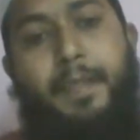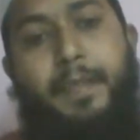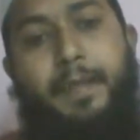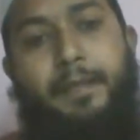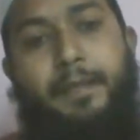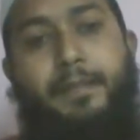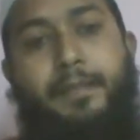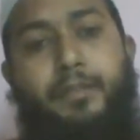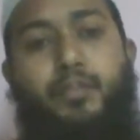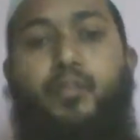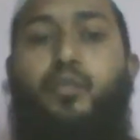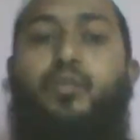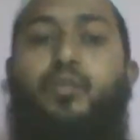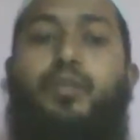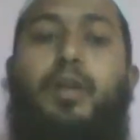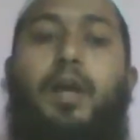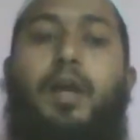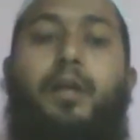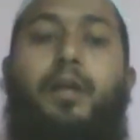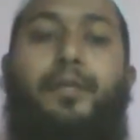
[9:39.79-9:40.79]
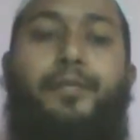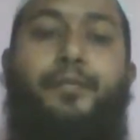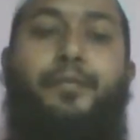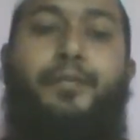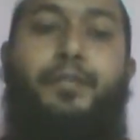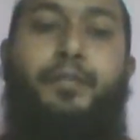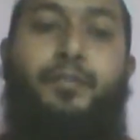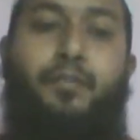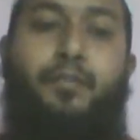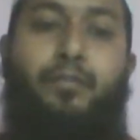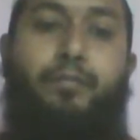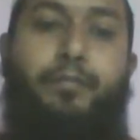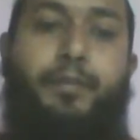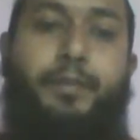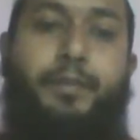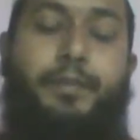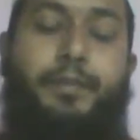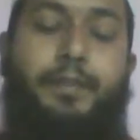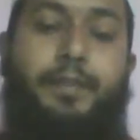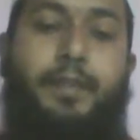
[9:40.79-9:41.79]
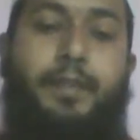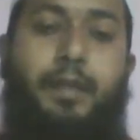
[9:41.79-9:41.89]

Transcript: and he showed how to discover,